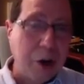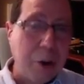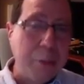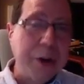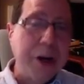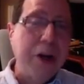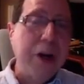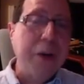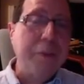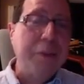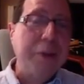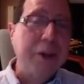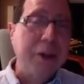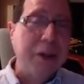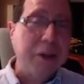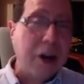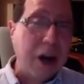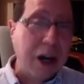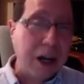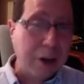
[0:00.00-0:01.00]
Open it up to the
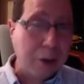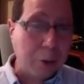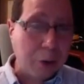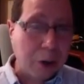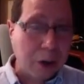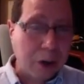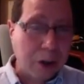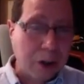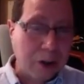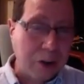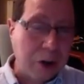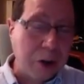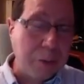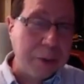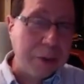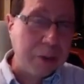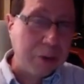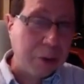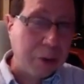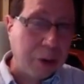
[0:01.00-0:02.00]
entire world,
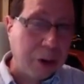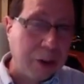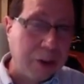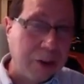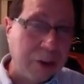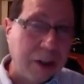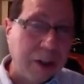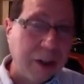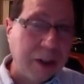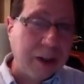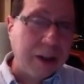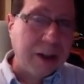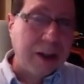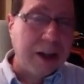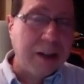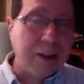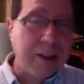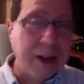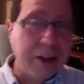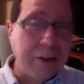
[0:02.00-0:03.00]
open source,
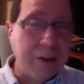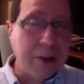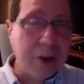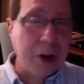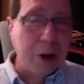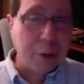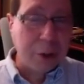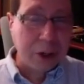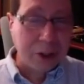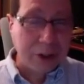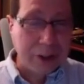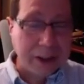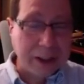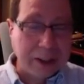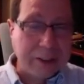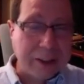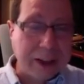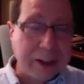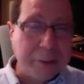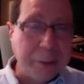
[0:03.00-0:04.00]
and you never know where your
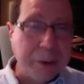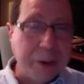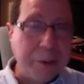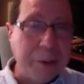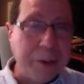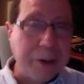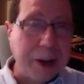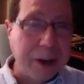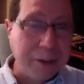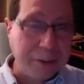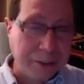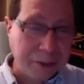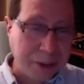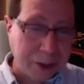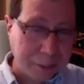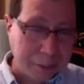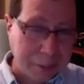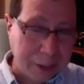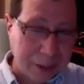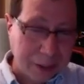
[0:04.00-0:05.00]
next expert will come
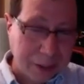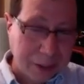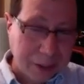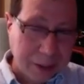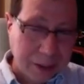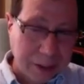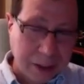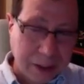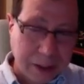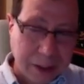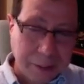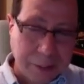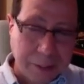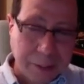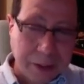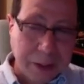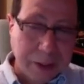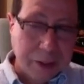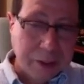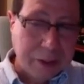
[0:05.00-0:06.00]
from.
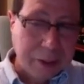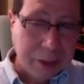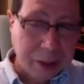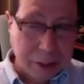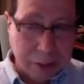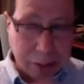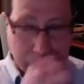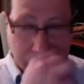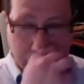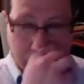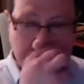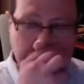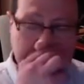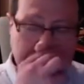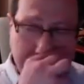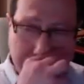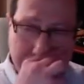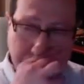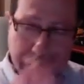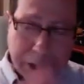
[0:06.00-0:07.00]
So
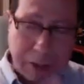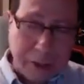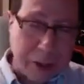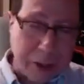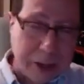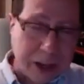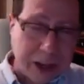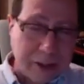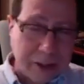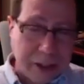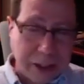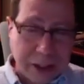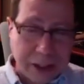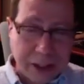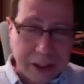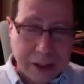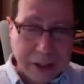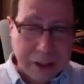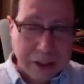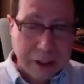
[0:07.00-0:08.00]
to give you the
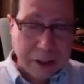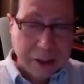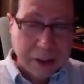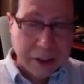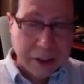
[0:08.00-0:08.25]
idea,